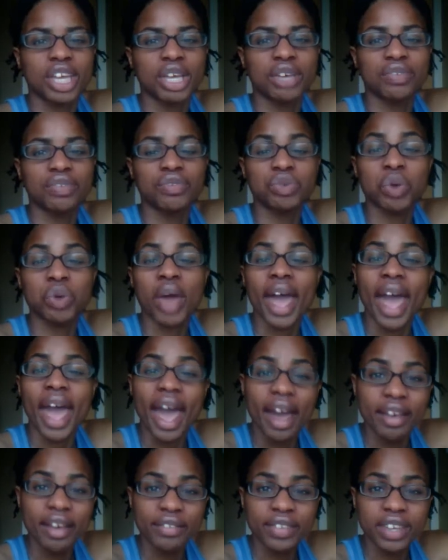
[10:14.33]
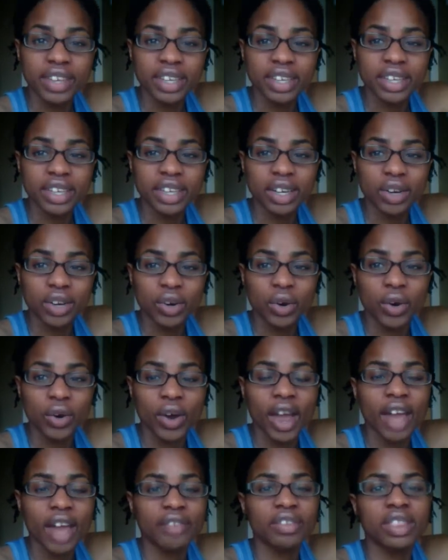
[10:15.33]
if you have it or
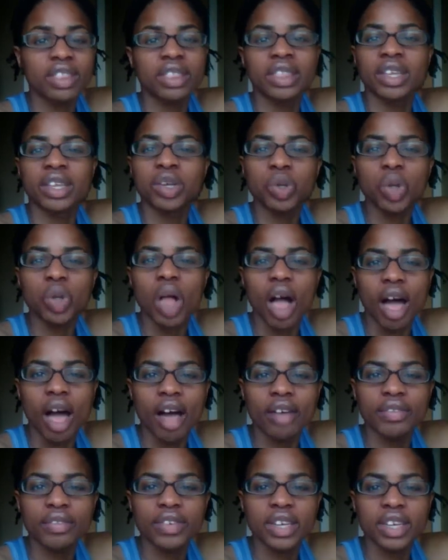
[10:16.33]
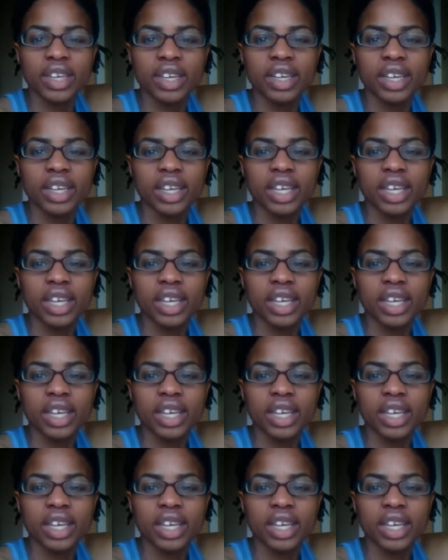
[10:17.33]
have a little of it,